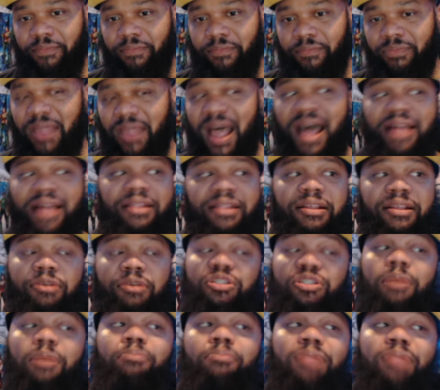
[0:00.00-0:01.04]
It
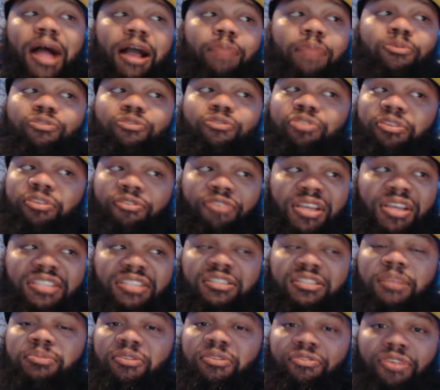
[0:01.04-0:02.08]
was unblockable for the
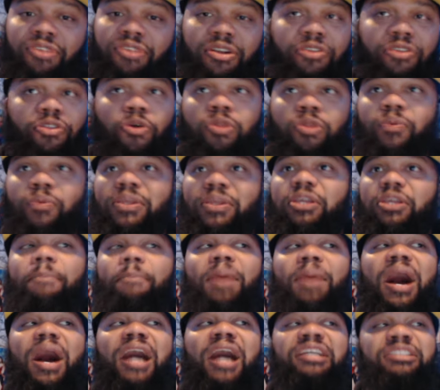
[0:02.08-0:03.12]
face-up defender. The only way you
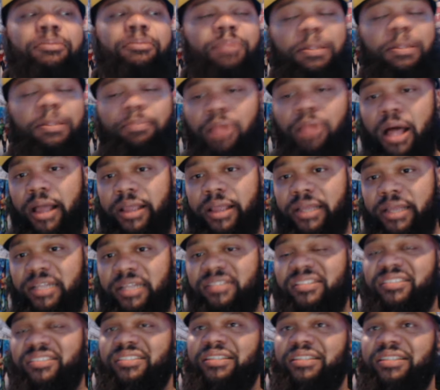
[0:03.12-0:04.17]
could possibly block it
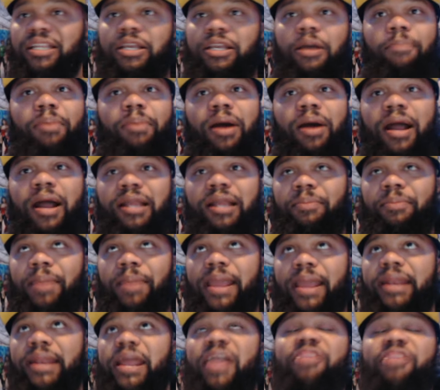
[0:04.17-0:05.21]
is to sneak up behind the
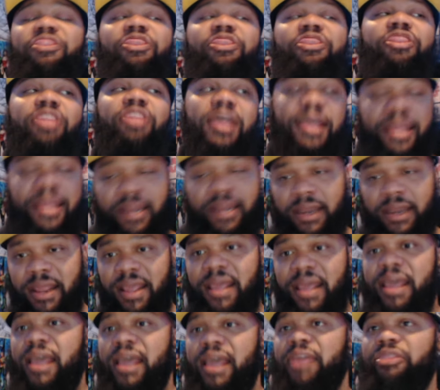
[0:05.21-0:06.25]
man, and
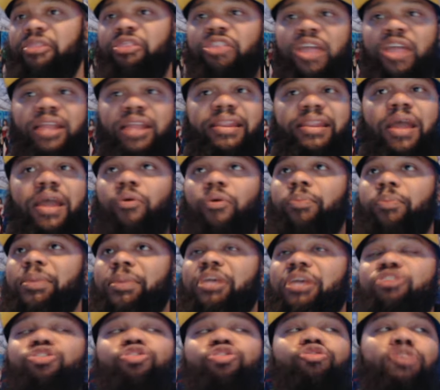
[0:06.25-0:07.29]
then that would
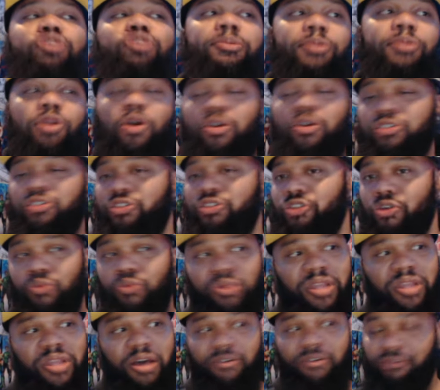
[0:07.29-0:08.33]
be extremely hard to do
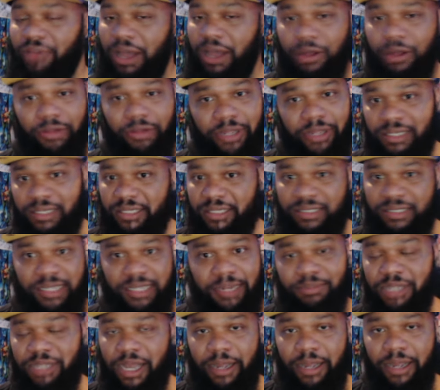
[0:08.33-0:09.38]
without fouling at the
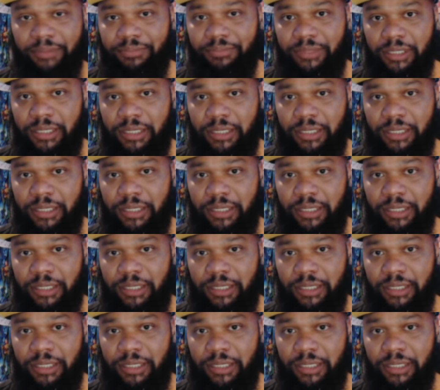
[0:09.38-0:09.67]
same time.